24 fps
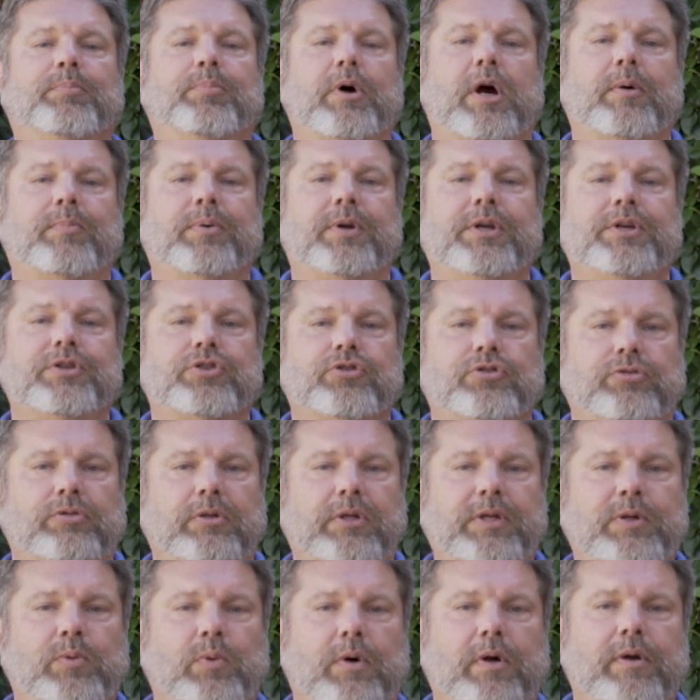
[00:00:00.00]
the property is
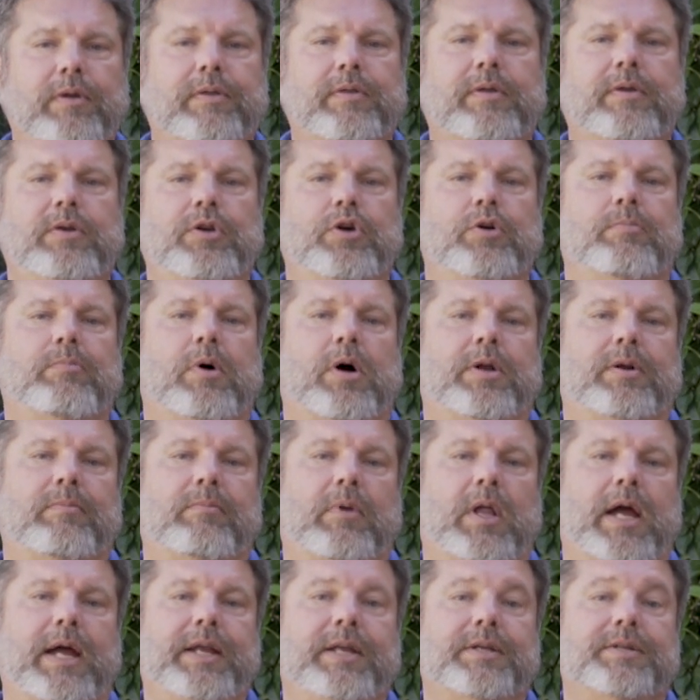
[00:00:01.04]
truly worth. Your bottom
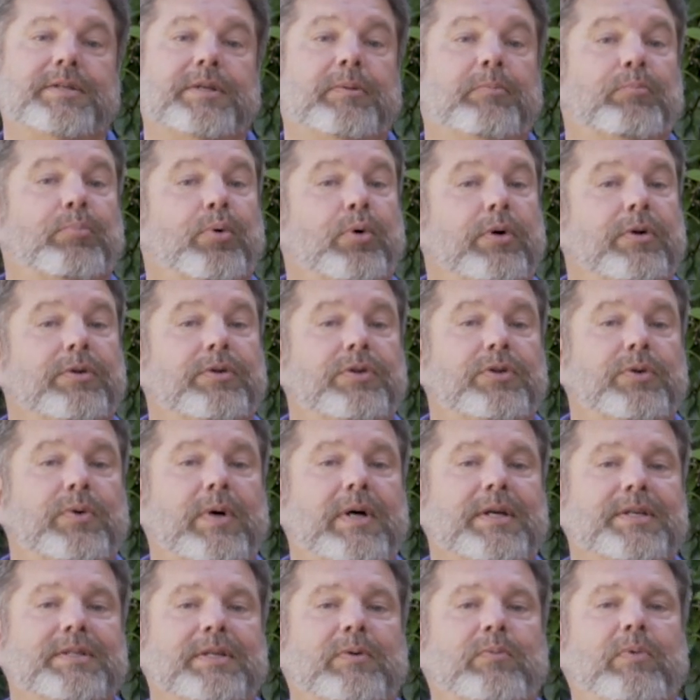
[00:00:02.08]
line is important to
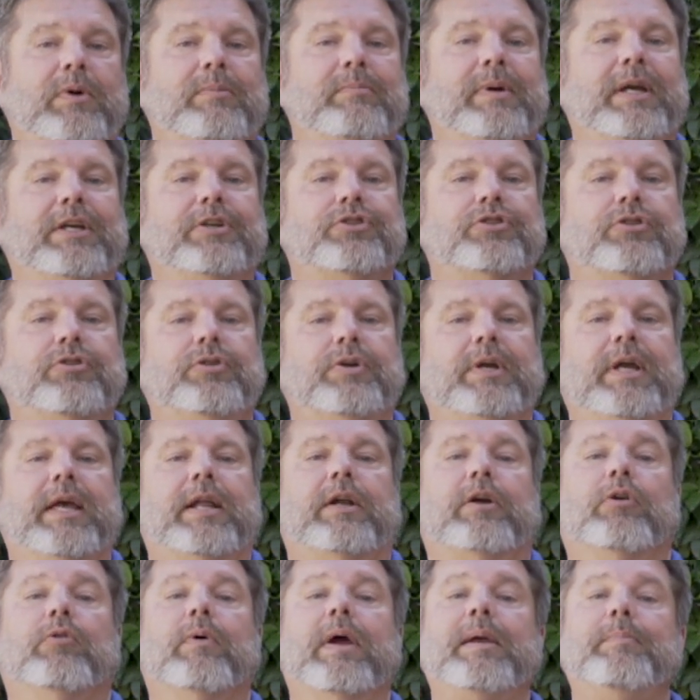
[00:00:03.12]
us, and we make sure you
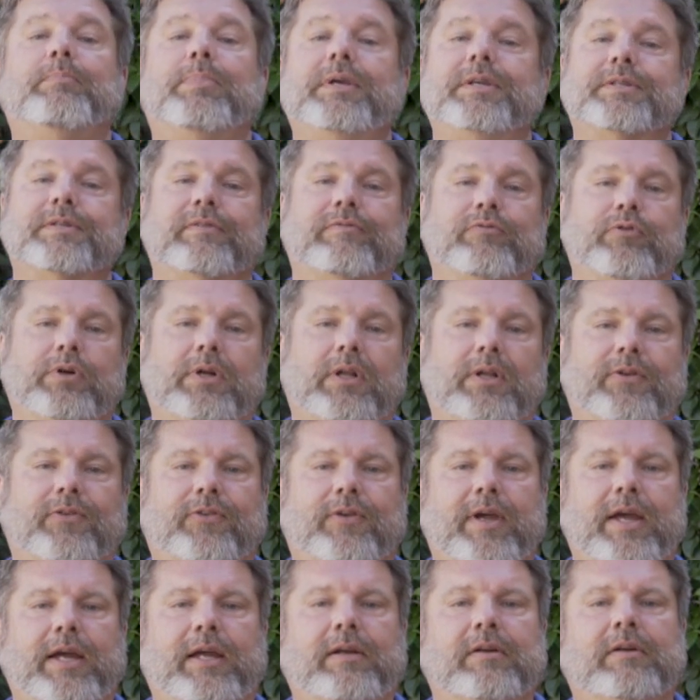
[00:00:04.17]
get a great piece of real
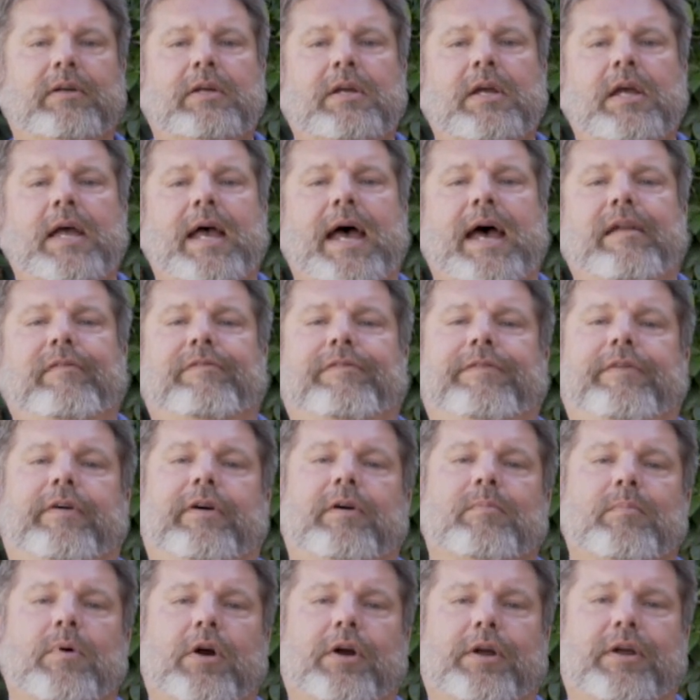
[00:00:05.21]
estate at
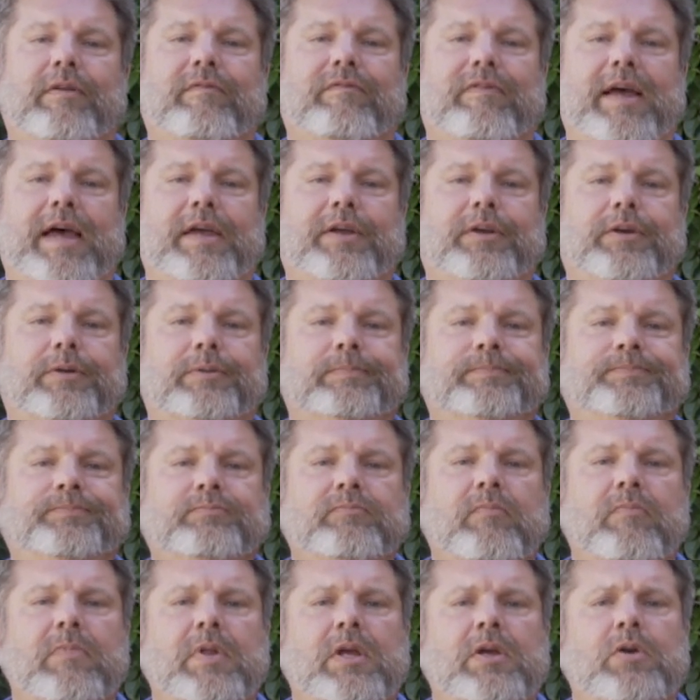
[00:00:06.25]
fair market value.
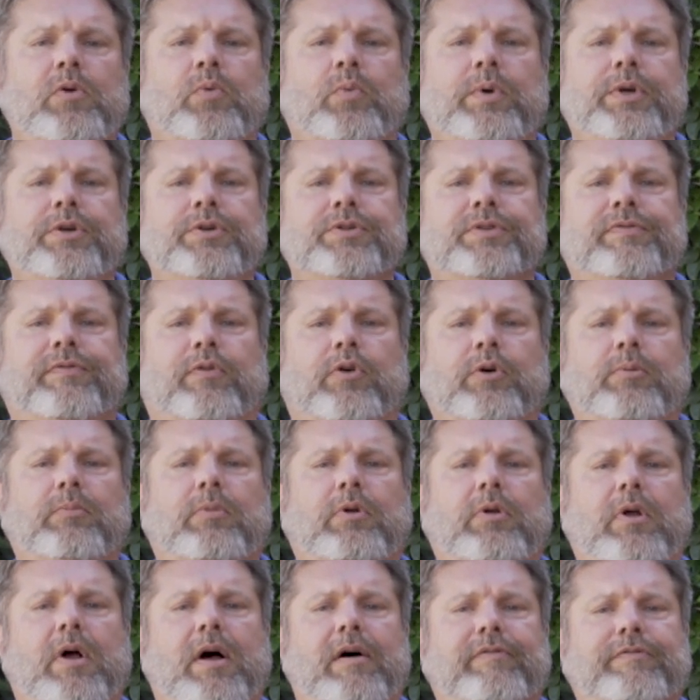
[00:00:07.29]
We use
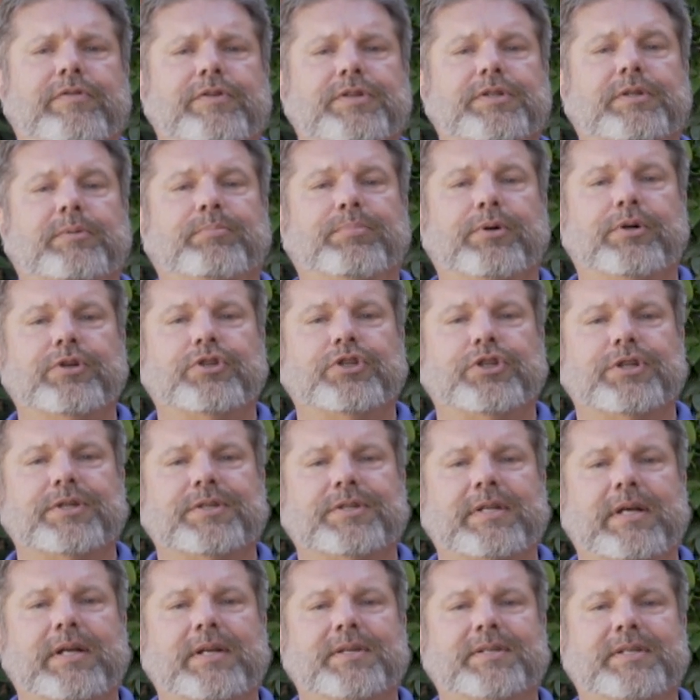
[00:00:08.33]
formal offers to
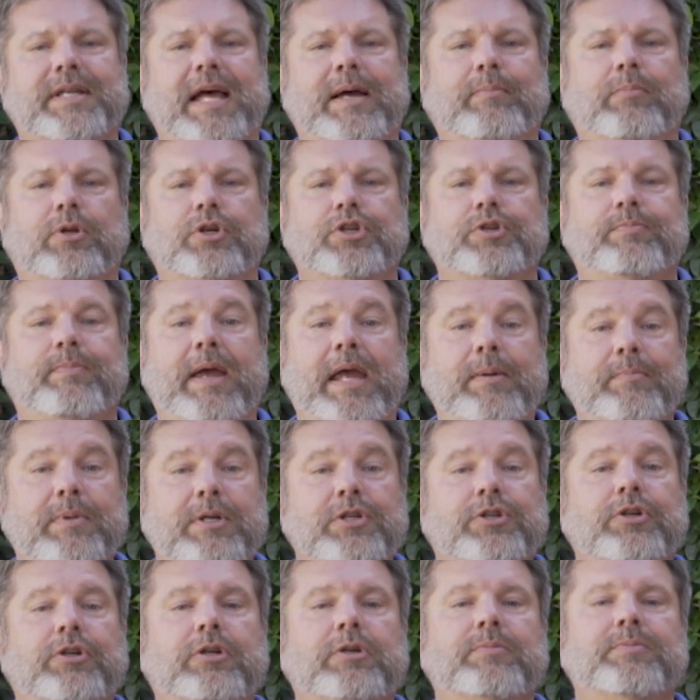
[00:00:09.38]
purchase that establish
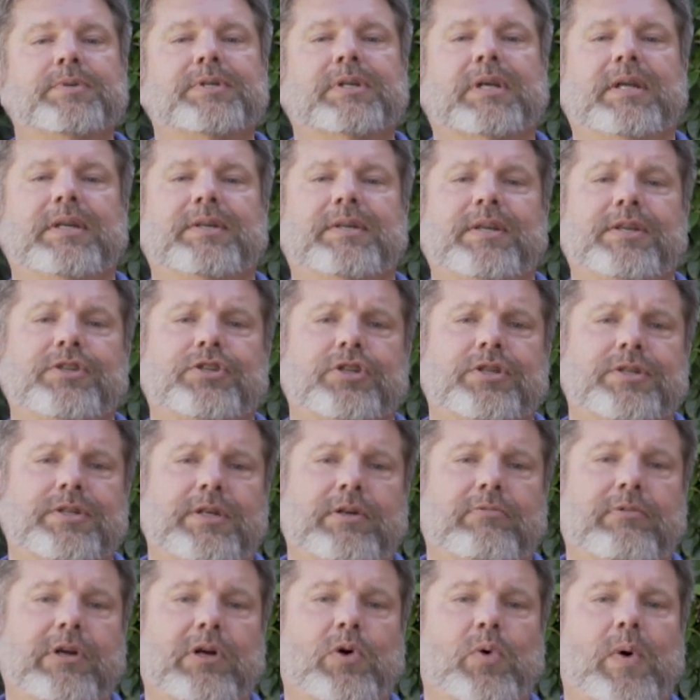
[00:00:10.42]
payment terms,
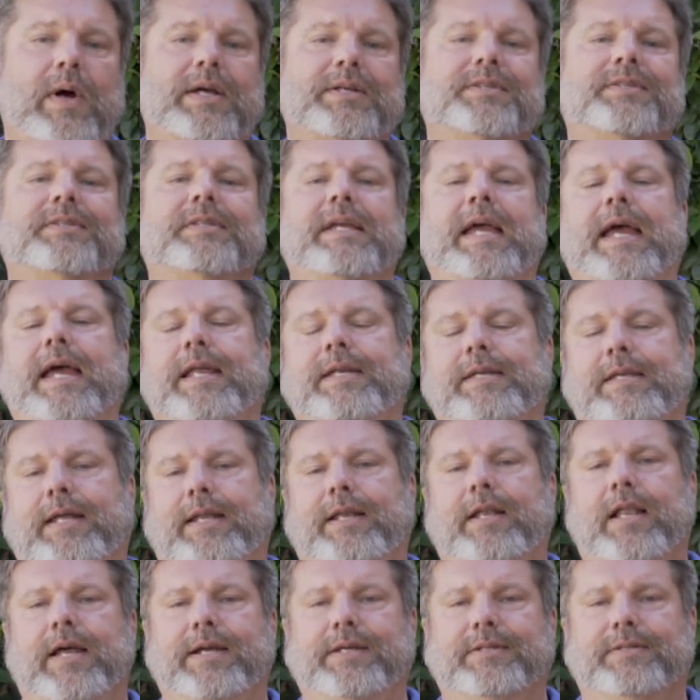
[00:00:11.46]
contingency requests, and
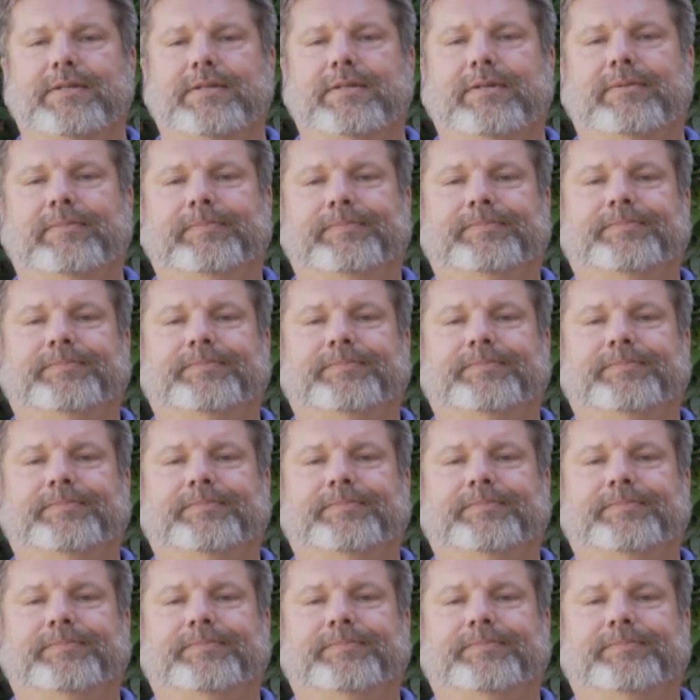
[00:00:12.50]
deadlines.